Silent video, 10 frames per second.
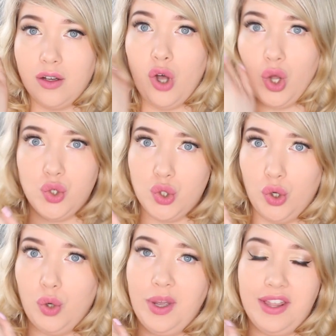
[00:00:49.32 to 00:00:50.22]

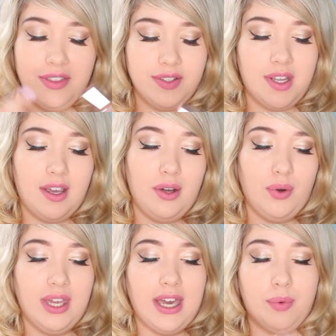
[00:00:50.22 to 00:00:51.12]
contour with.
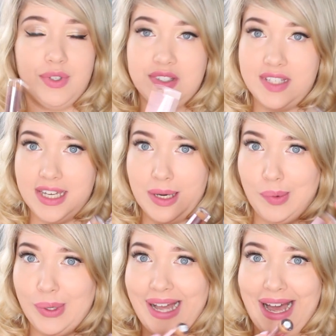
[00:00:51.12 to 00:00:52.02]
So yeah, we'll see
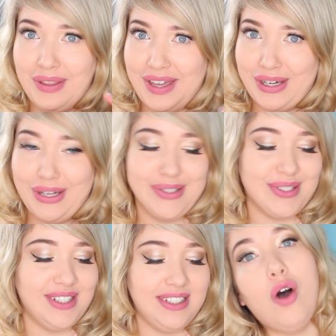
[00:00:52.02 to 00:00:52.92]
how that
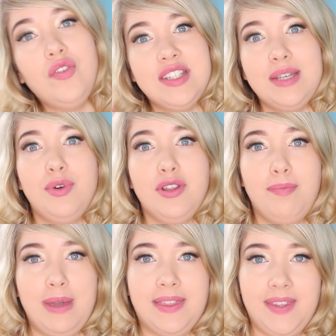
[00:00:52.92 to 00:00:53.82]
goes. Obviously one of the
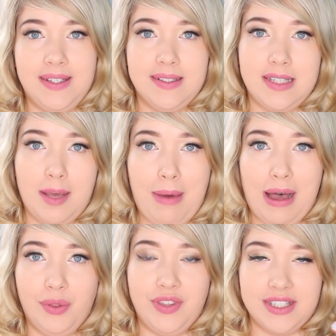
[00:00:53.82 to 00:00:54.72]
big things
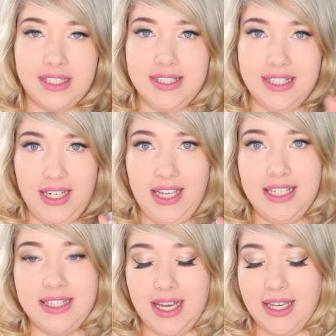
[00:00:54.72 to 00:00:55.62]
about this concealer
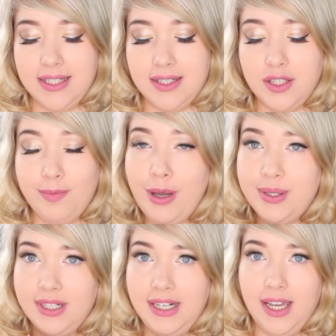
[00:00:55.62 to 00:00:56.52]
is that it's
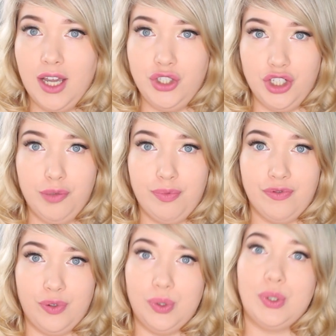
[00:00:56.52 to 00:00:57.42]
supposedly a dupe
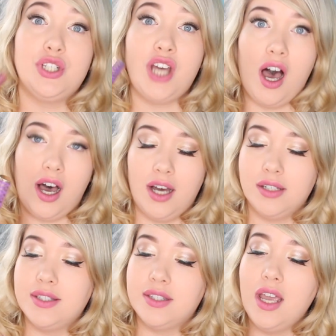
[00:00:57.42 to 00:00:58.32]
for
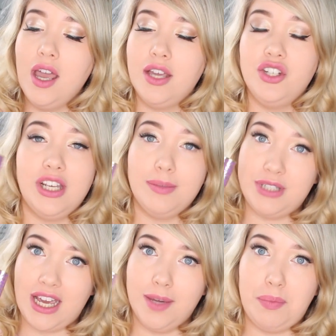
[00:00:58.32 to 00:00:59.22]
Tarte's Shape
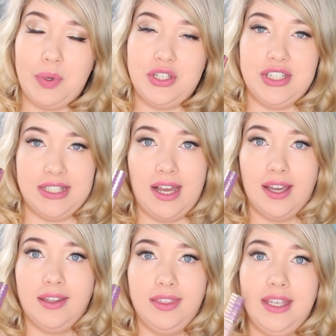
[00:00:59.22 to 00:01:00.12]
Tape, which is
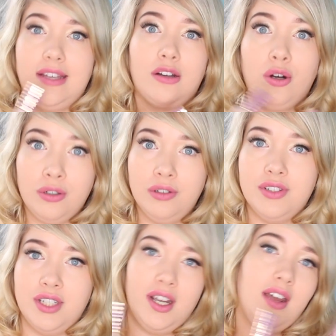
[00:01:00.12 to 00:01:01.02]
like the
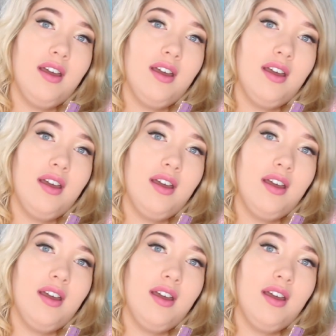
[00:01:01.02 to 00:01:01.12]
cult